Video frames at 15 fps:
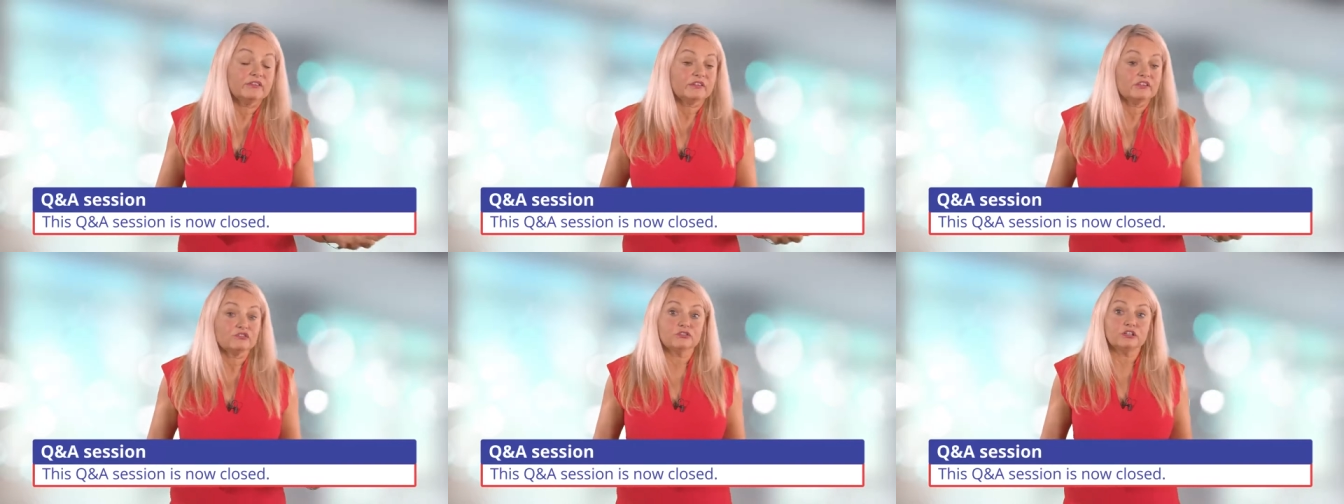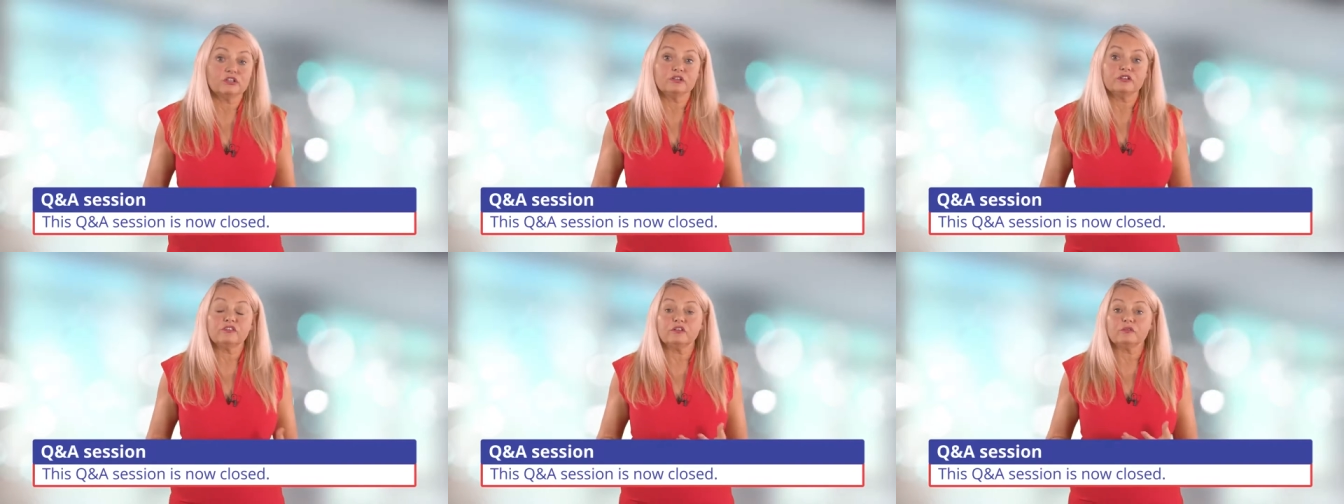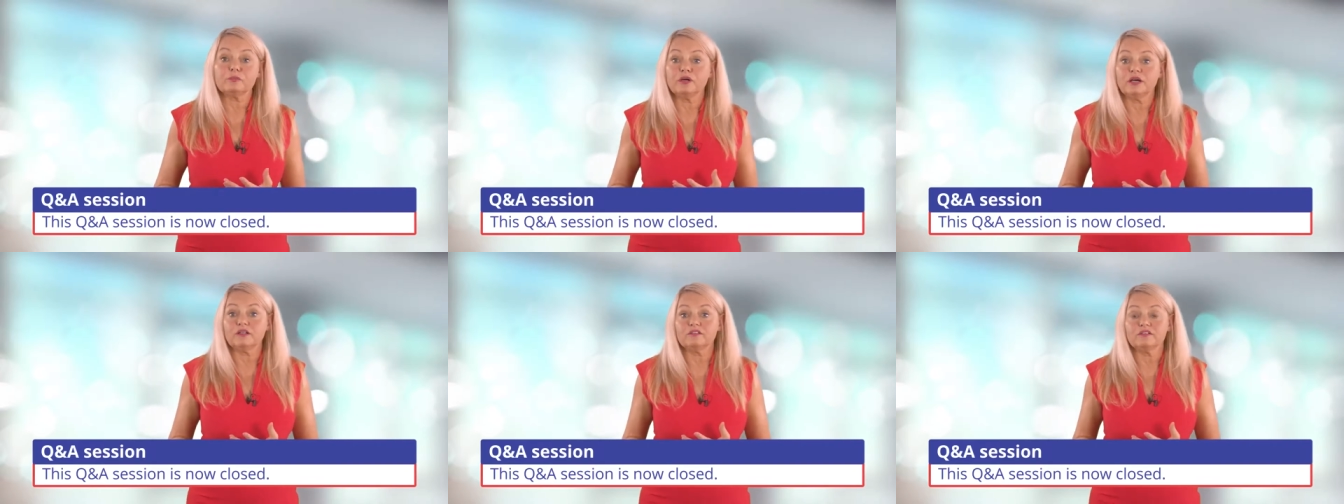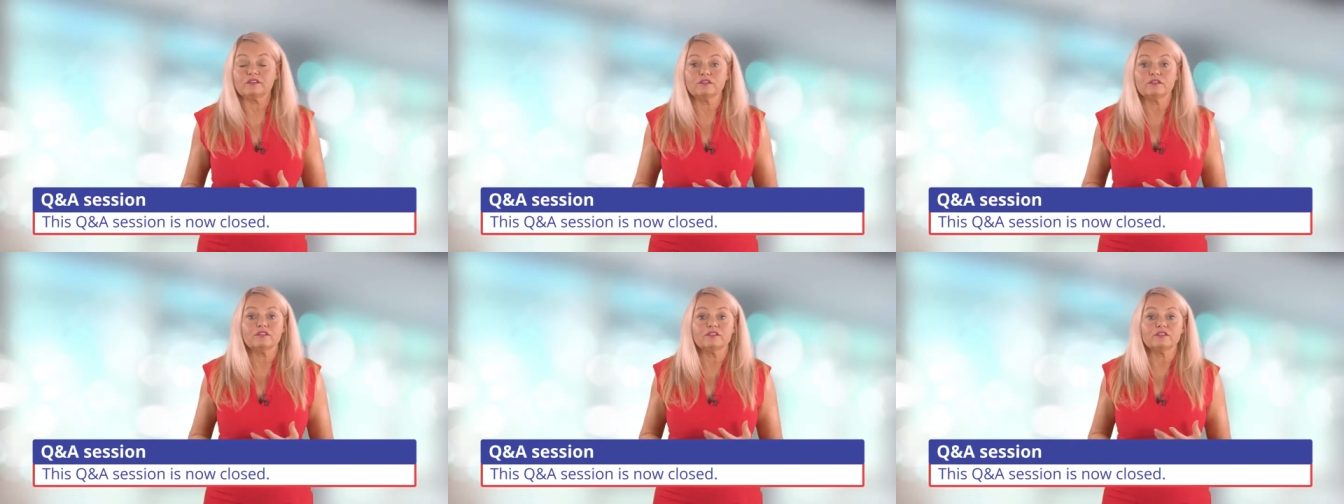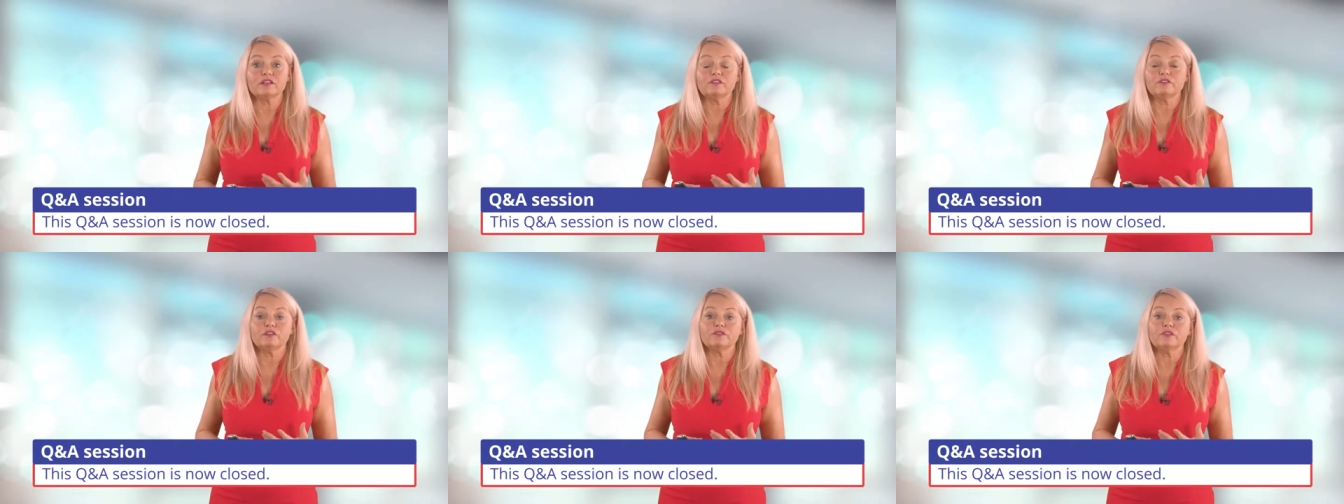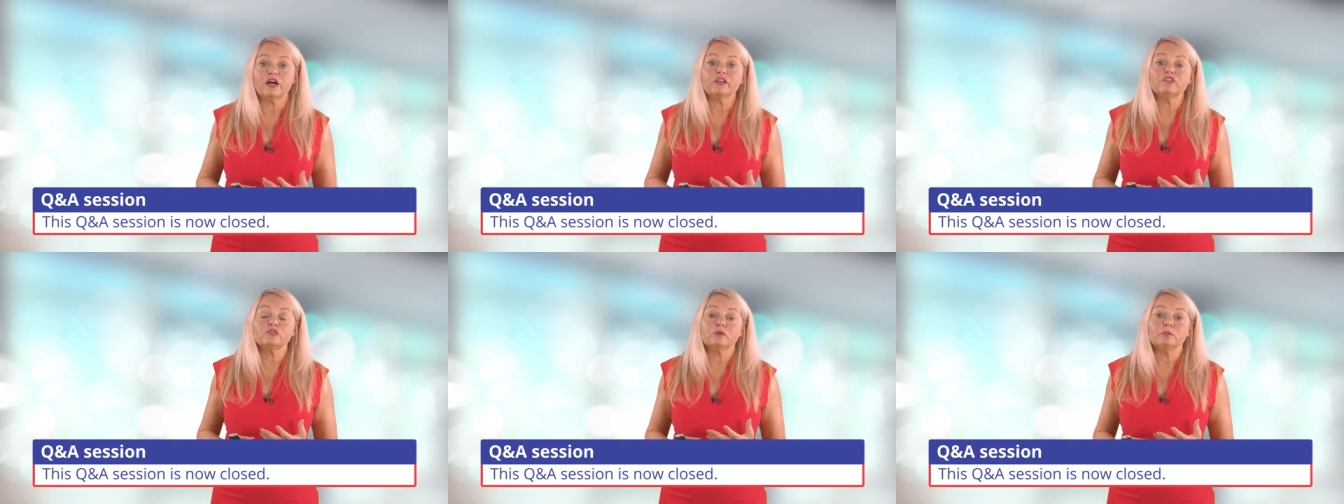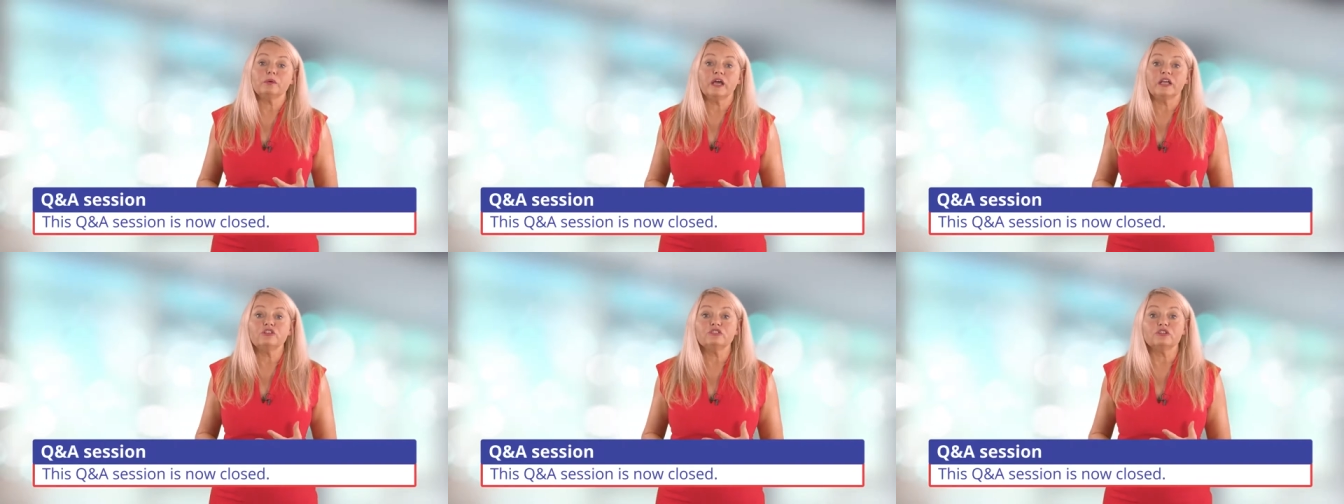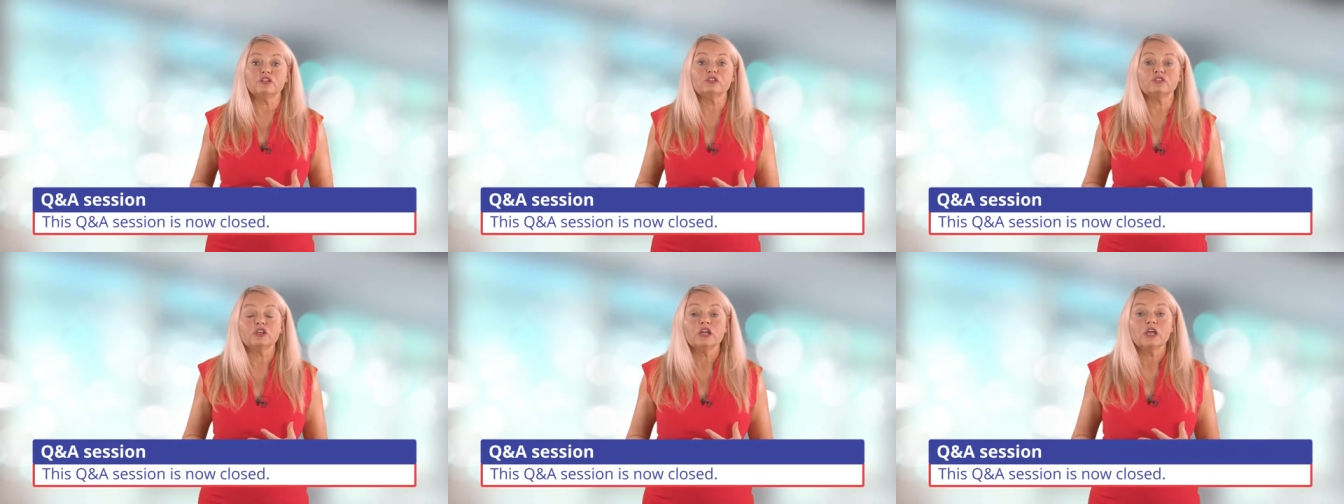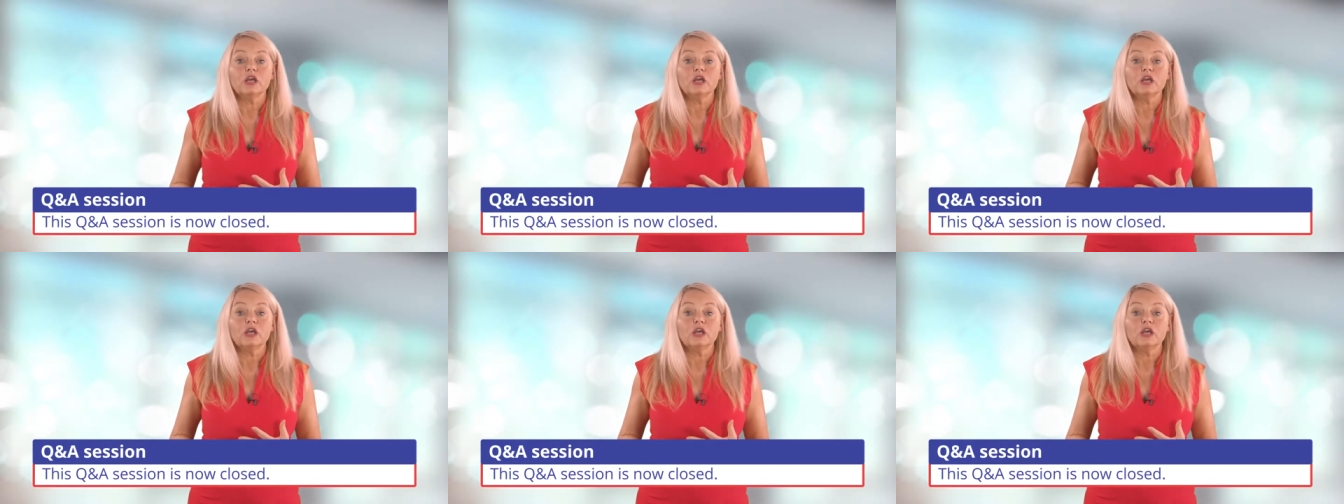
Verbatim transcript: district nurses, practice nurses, give advice to a patient.